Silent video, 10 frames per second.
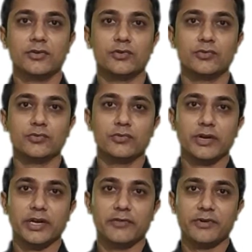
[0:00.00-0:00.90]
to
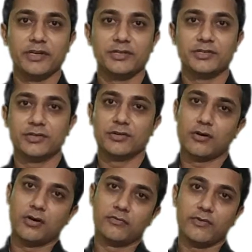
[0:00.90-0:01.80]
invention
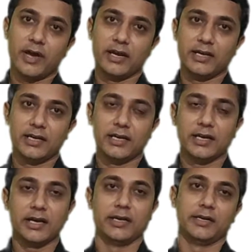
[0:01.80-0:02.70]
of
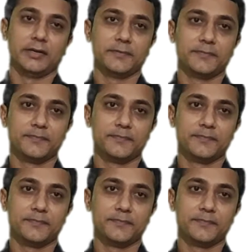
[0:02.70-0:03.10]
antenna array.